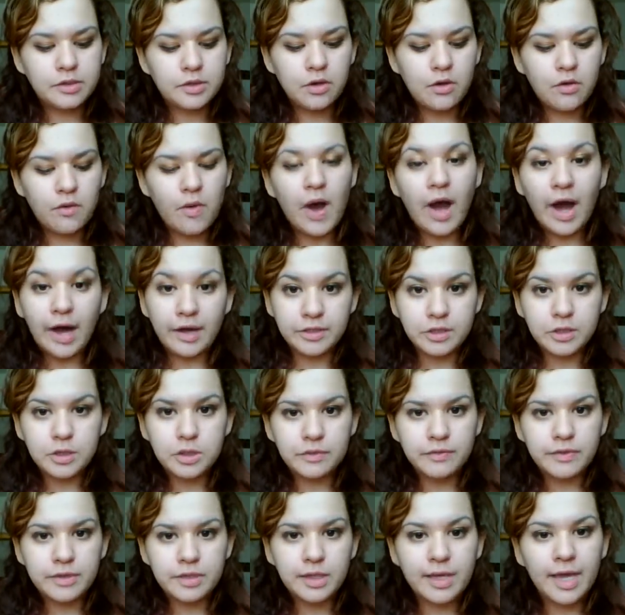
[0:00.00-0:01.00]
know how to
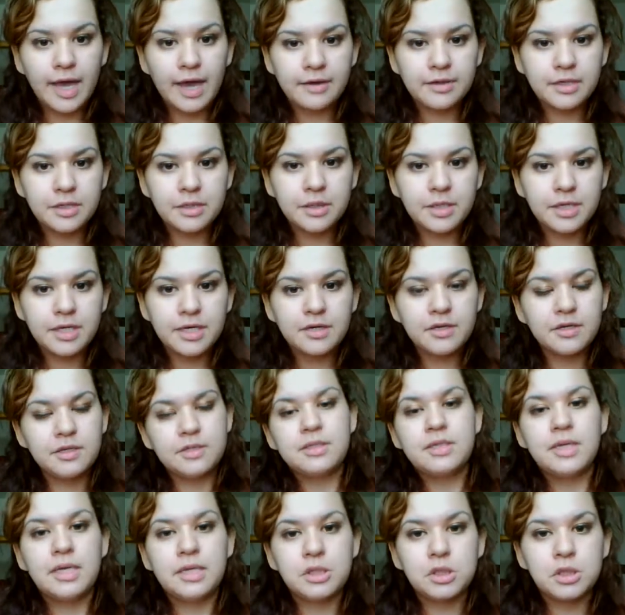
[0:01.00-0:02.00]
do in the calculator,
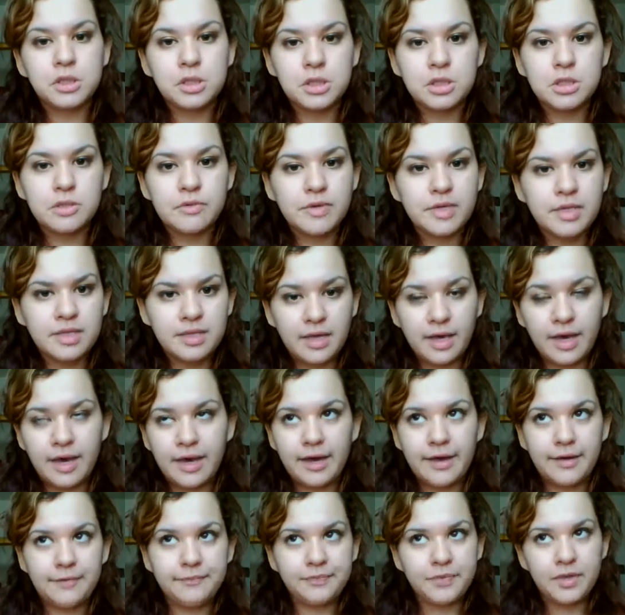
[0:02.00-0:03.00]
they just do it
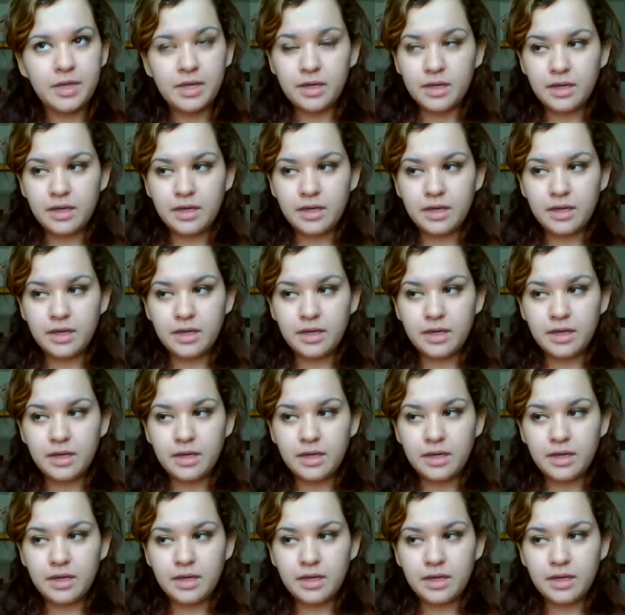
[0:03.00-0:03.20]
the